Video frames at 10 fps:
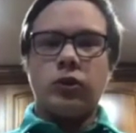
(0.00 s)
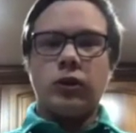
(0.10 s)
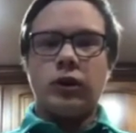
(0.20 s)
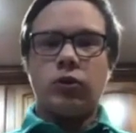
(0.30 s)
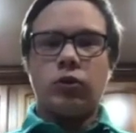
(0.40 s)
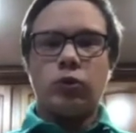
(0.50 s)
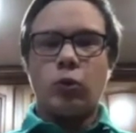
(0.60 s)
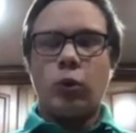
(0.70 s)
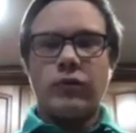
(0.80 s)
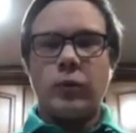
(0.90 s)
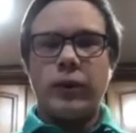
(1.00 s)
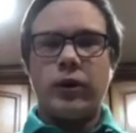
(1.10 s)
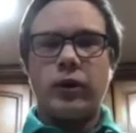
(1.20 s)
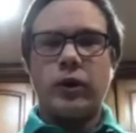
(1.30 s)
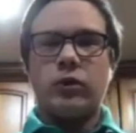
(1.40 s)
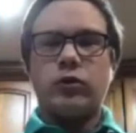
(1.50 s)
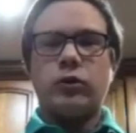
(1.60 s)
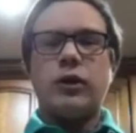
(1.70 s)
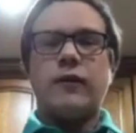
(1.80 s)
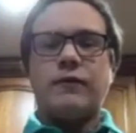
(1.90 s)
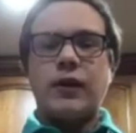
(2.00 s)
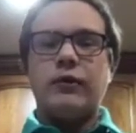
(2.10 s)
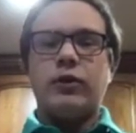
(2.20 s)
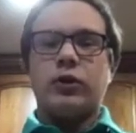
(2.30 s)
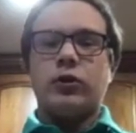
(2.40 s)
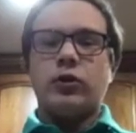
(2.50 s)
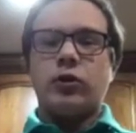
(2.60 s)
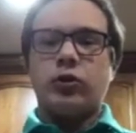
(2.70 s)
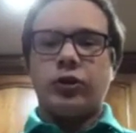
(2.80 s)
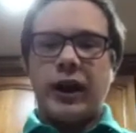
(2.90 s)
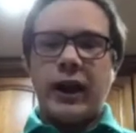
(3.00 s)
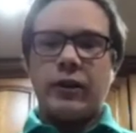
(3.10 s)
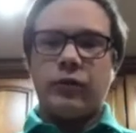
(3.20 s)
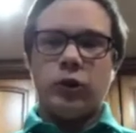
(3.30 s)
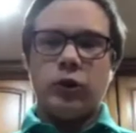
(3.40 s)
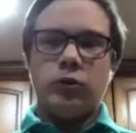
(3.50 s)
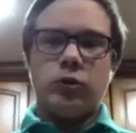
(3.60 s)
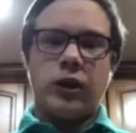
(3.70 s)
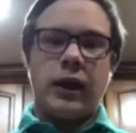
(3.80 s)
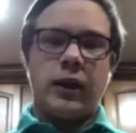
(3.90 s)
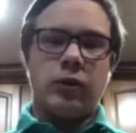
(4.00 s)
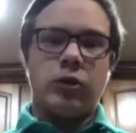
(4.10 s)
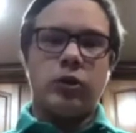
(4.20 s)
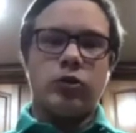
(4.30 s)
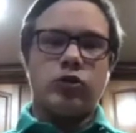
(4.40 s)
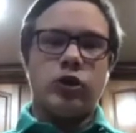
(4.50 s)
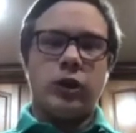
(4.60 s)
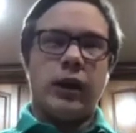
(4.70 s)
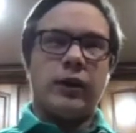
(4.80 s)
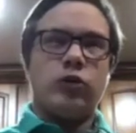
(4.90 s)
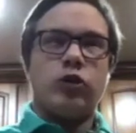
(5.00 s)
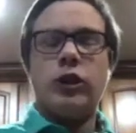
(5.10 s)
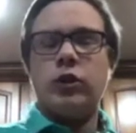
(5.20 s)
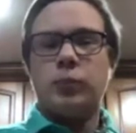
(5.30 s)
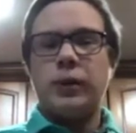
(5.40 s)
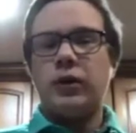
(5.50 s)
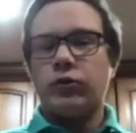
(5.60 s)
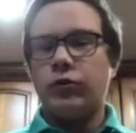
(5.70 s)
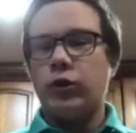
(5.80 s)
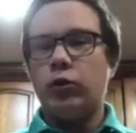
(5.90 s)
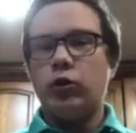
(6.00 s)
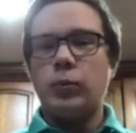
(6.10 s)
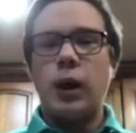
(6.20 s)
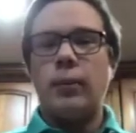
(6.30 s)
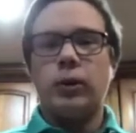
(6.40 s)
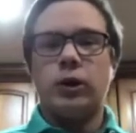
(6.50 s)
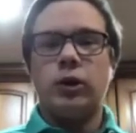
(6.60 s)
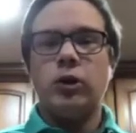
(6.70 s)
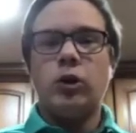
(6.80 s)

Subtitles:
it's one of America's favorite snack foods, and cheese-based foods are probably